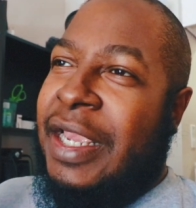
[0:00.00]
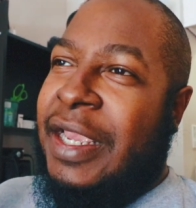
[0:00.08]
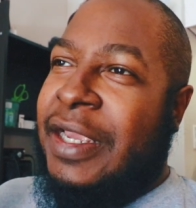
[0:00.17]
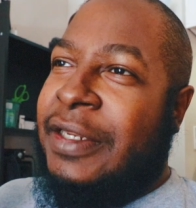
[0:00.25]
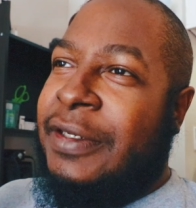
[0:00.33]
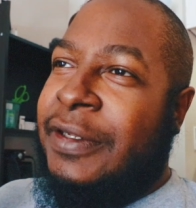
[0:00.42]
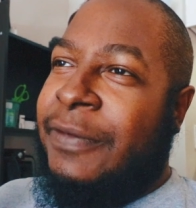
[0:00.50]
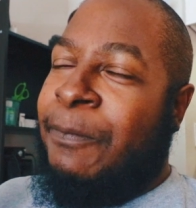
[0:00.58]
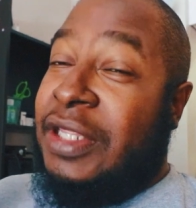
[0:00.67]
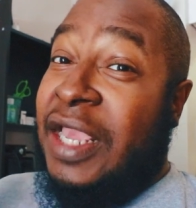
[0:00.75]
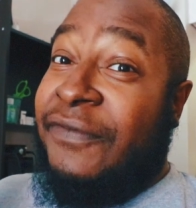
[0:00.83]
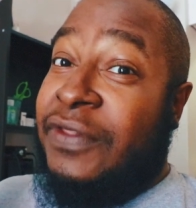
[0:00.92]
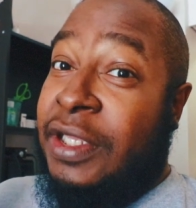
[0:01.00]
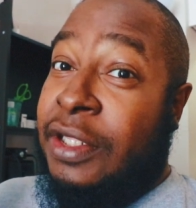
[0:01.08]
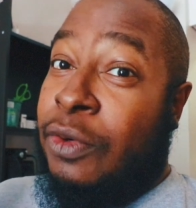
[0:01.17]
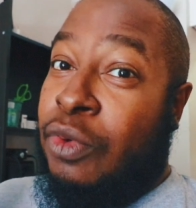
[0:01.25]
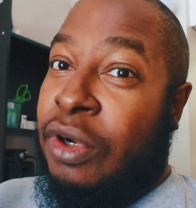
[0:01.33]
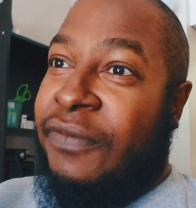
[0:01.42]
And thankfully
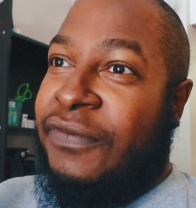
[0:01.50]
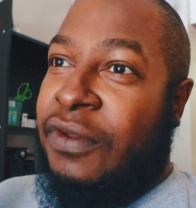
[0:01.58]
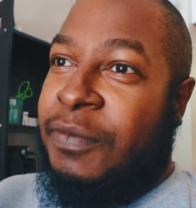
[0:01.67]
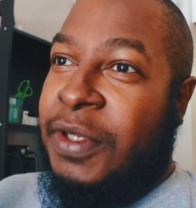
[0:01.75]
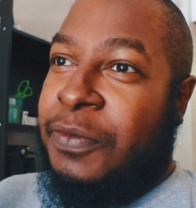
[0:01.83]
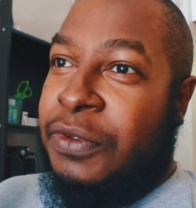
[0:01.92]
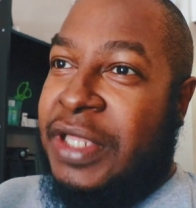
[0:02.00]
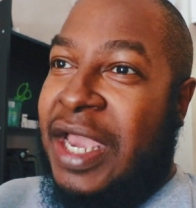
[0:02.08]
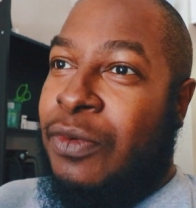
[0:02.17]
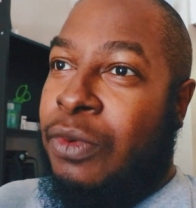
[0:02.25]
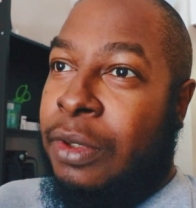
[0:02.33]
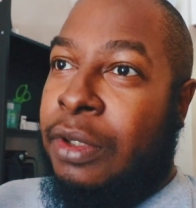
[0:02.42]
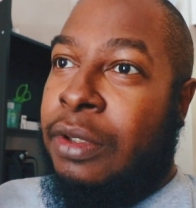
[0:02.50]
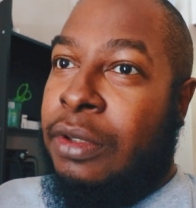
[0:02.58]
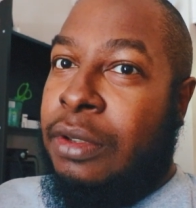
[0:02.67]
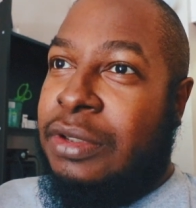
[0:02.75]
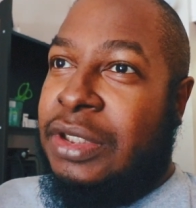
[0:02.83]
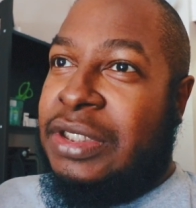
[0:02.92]
there were a few people that were
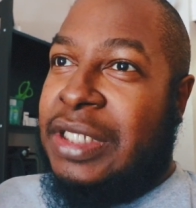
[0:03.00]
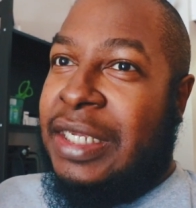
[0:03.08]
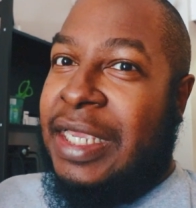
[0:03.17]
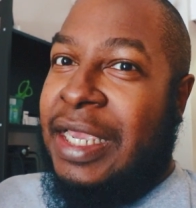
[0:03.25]
just like,